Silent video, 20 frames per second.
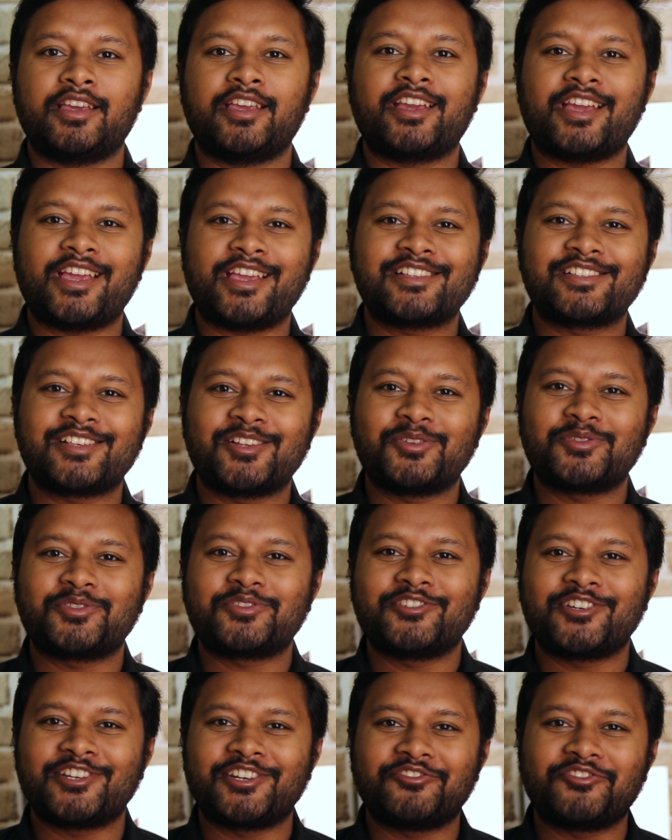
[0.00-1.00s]
Hey guys, hello
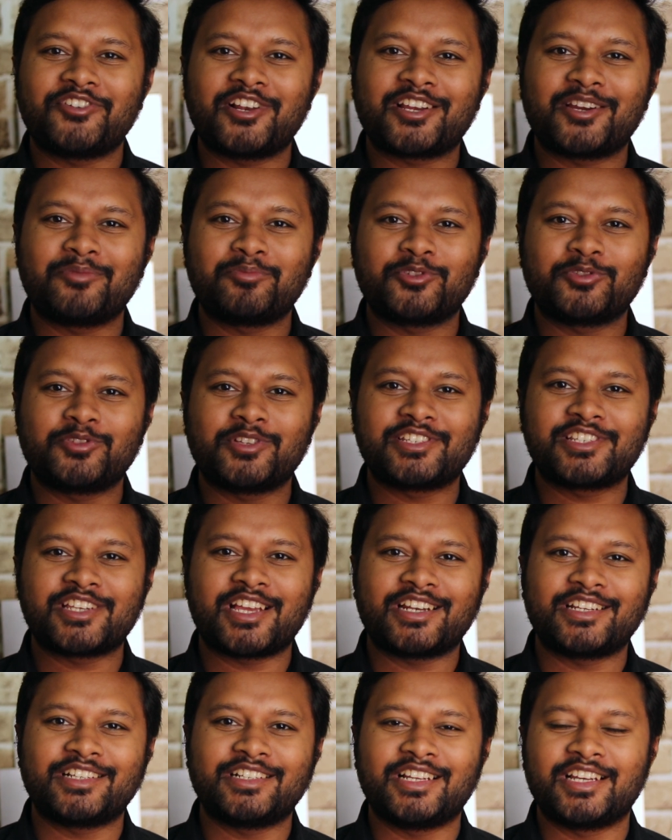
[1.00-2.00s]
everyone and welcome to the
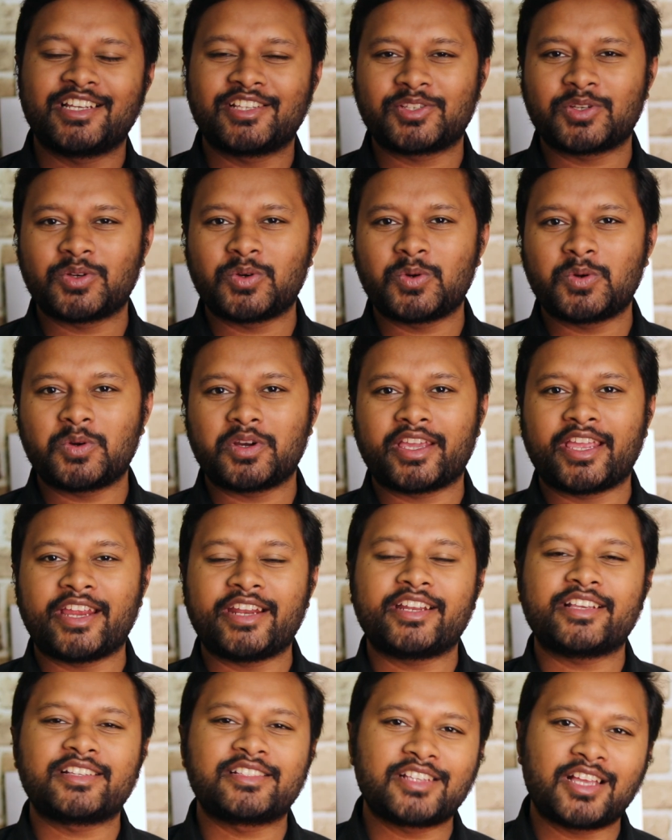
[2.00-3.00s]
channel. So
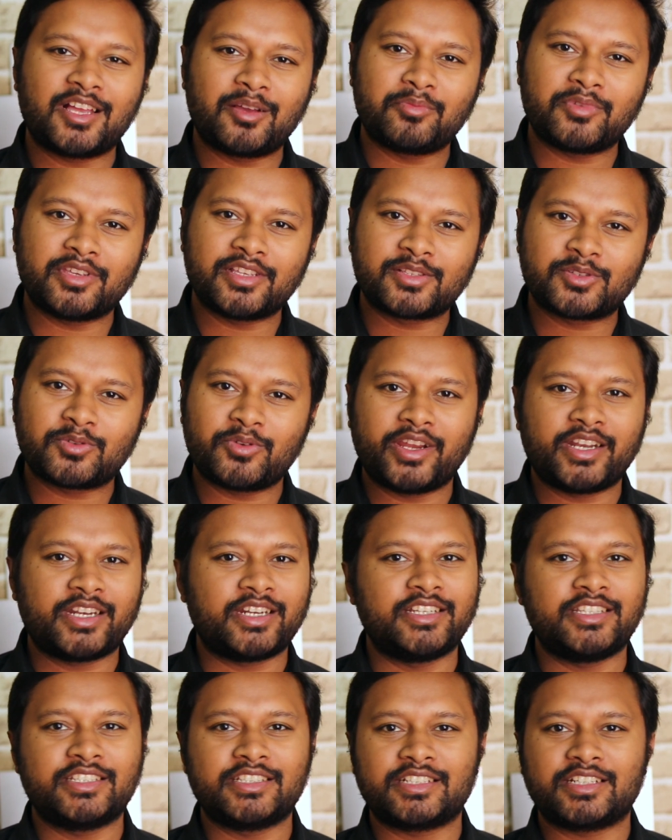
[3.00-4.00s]
GATE exam is quite
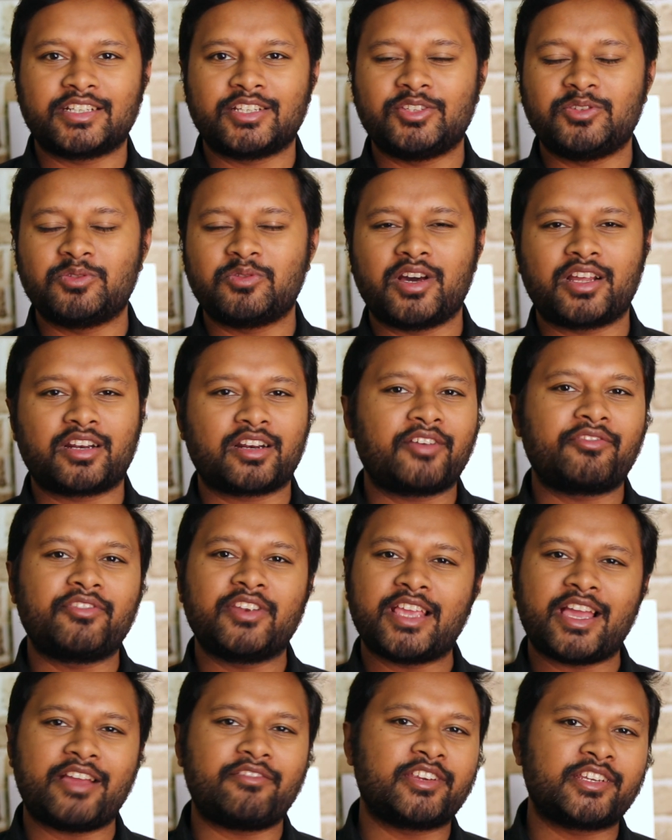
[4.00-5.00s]
near. You are
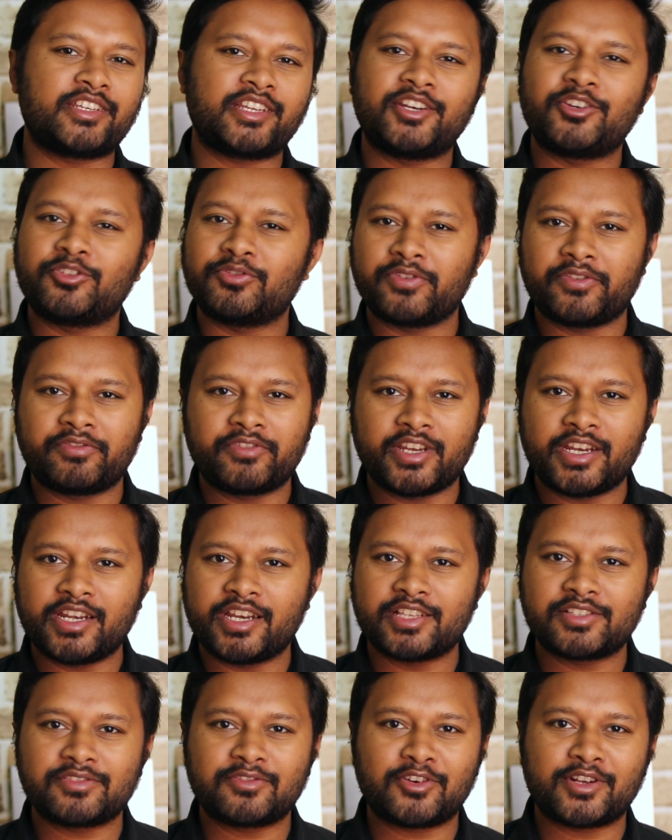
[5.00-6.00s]
roughly having 10 to 15
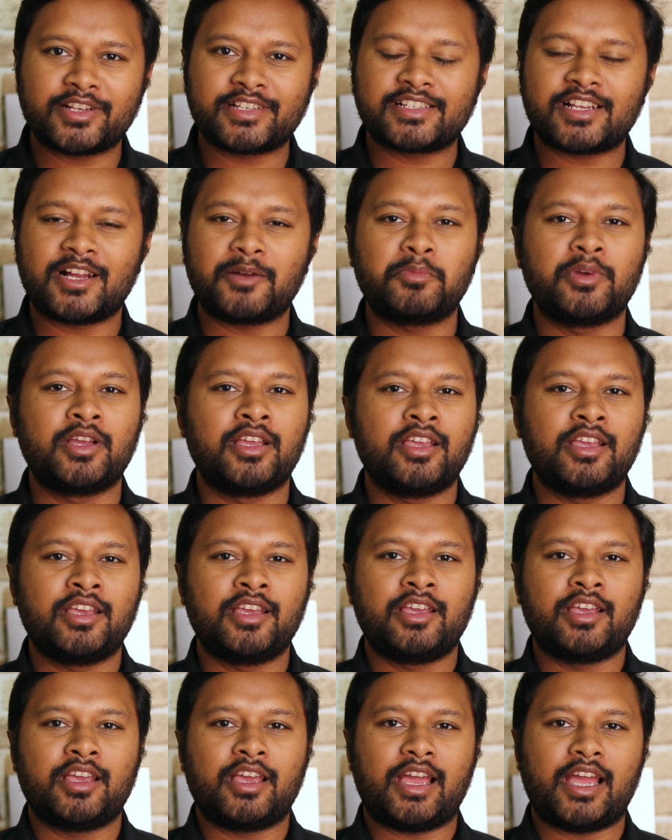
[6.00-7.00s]
days for exam
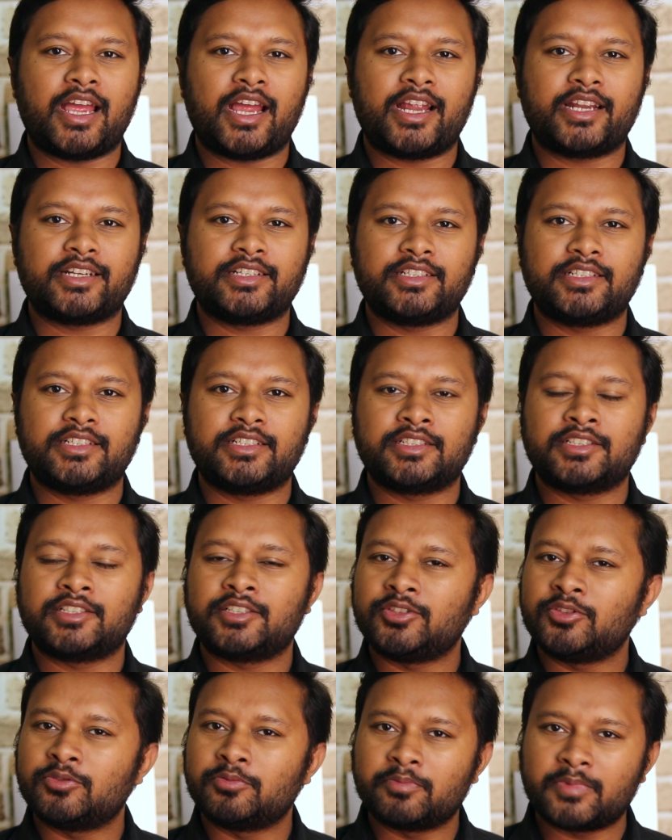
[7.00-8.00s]
and
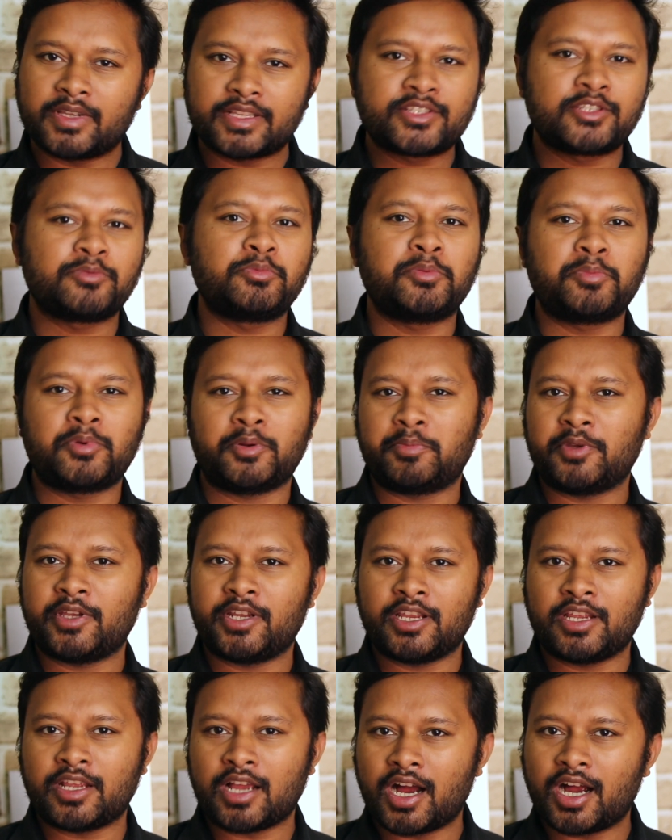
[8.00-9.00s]
you must be
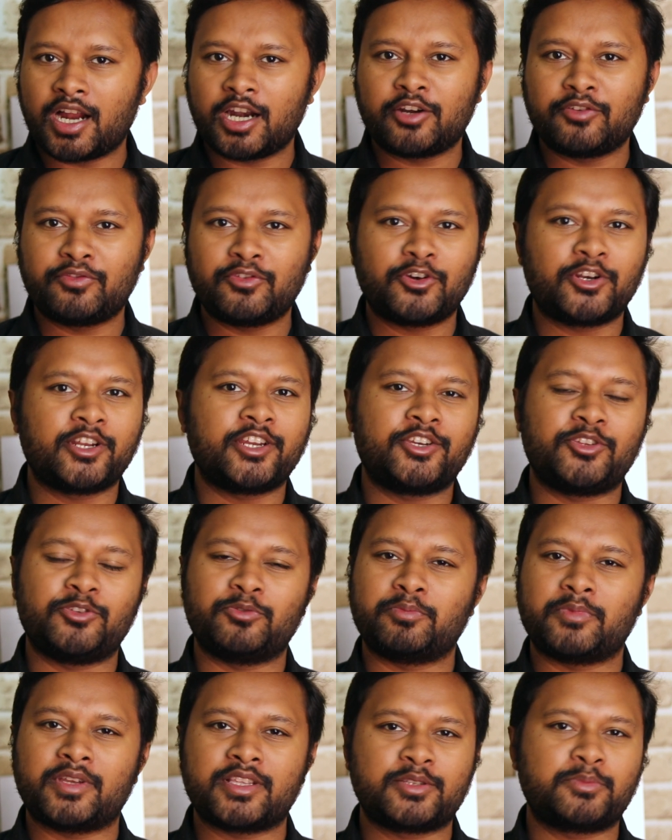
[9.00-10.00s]
preparing hard for it. You
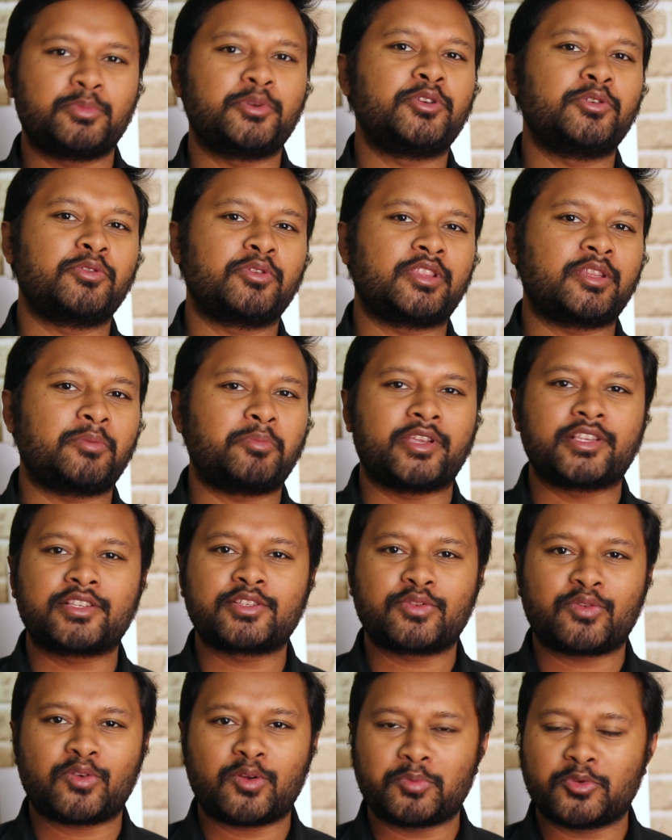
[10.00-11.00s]
must be doing the
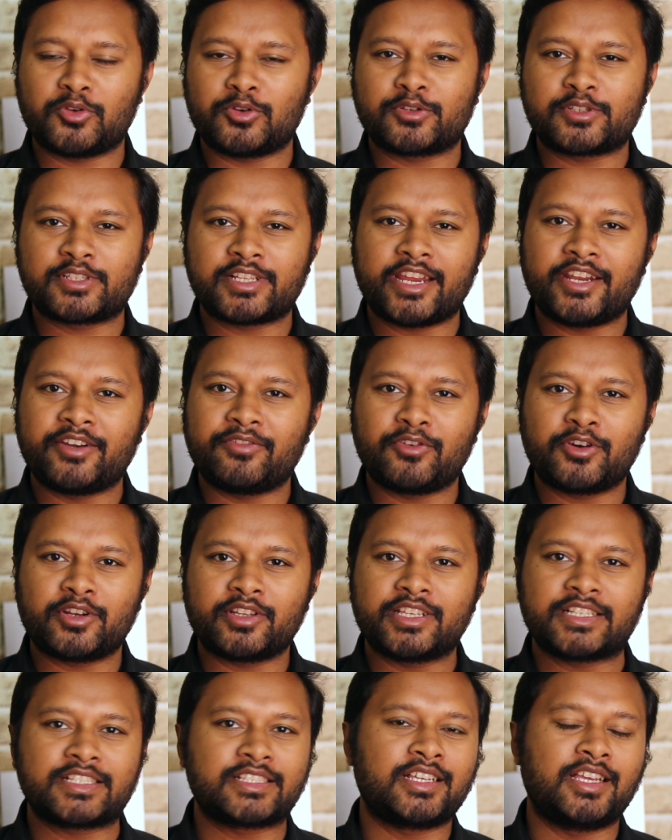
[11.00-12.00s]
best from your side for
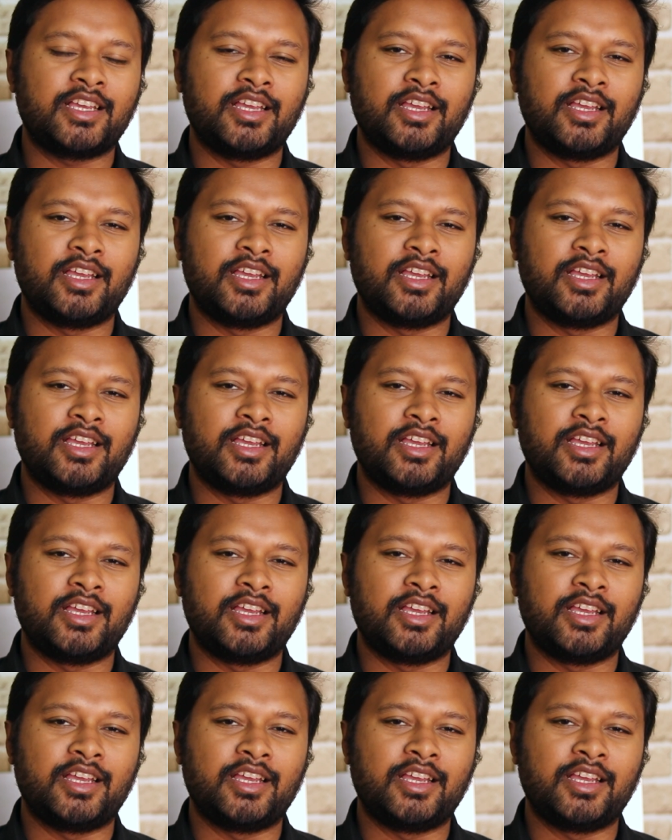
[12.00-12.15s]
this.